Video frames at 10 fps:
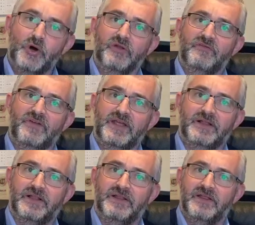
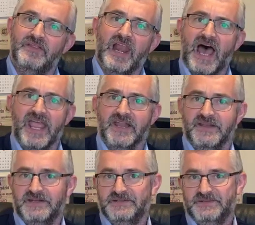unveil the lion.
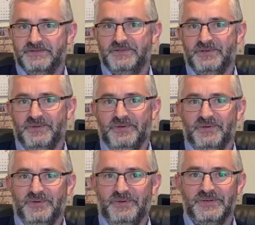
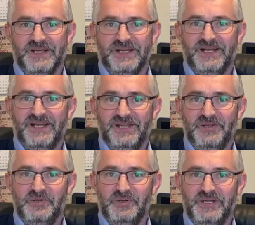Oh,
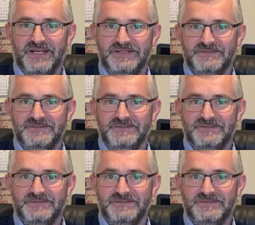hallelujah.